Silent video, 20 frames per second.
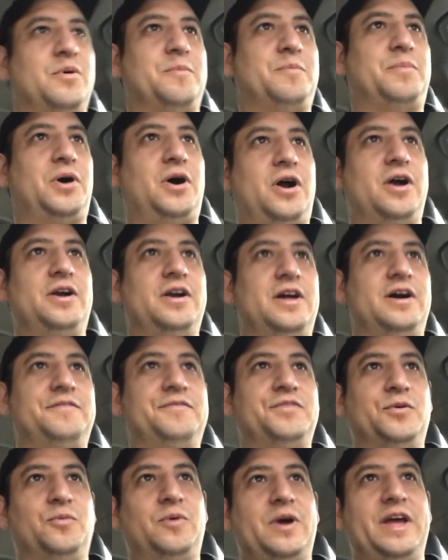Part
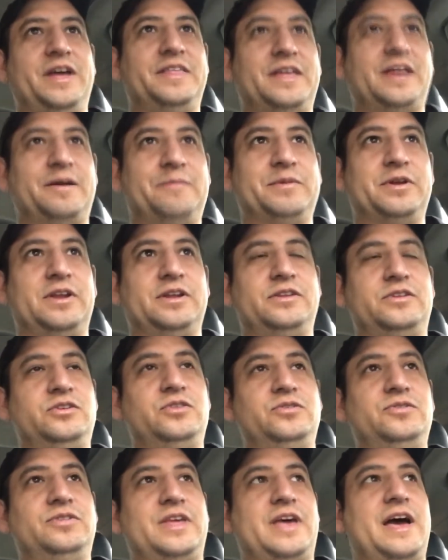of the way that I'm going to
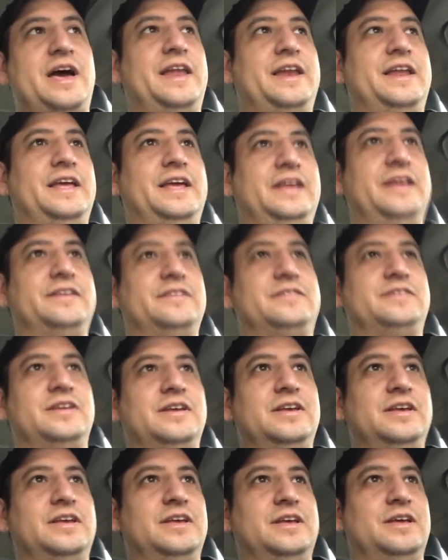do that is
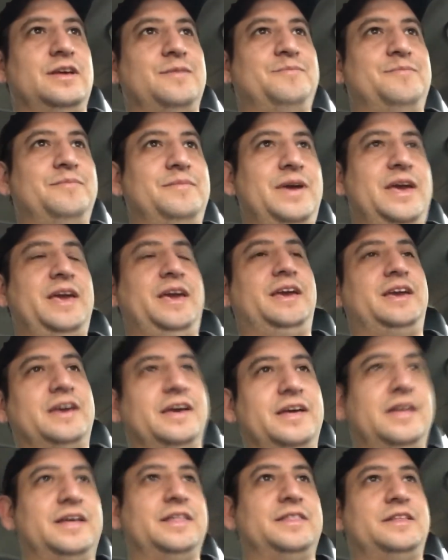make
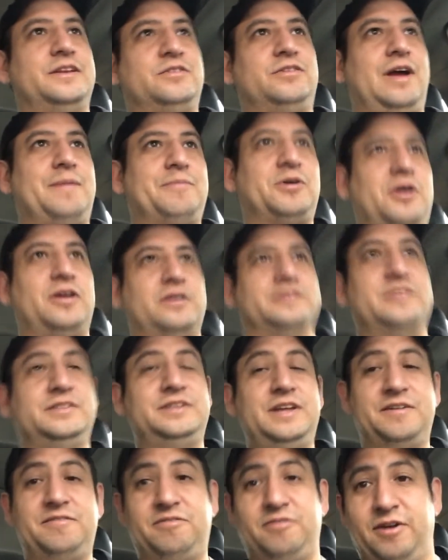the trap cards
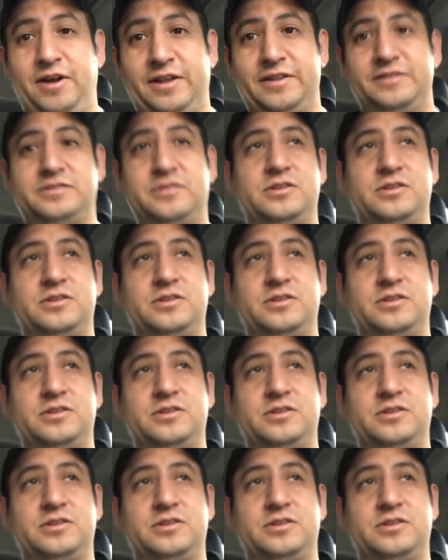different.